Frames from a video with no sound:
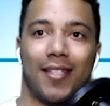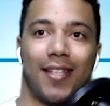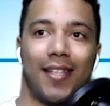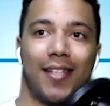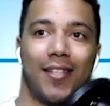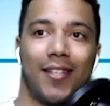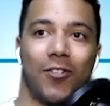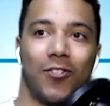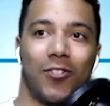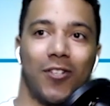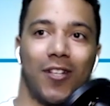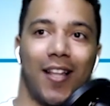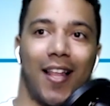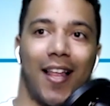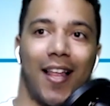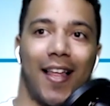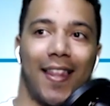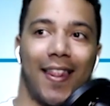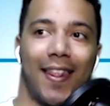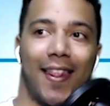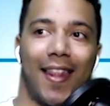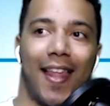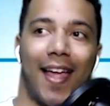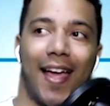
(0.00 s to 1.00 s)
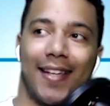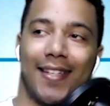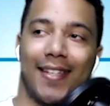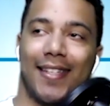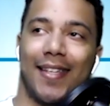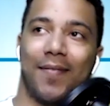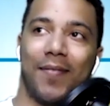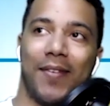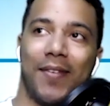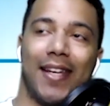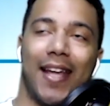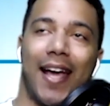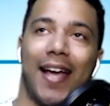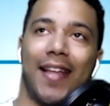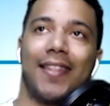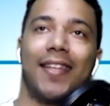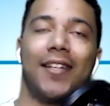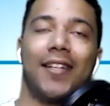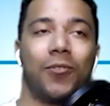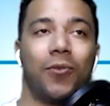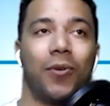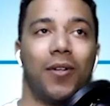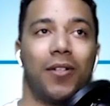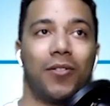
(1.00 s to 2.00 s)
And there's a lot. I mean, I
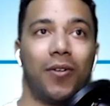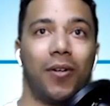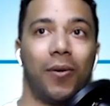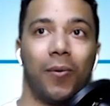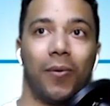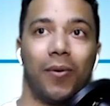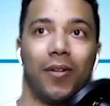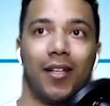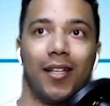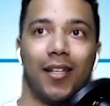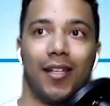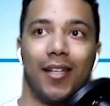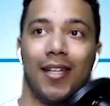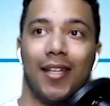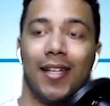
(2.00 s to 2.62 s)
think 2021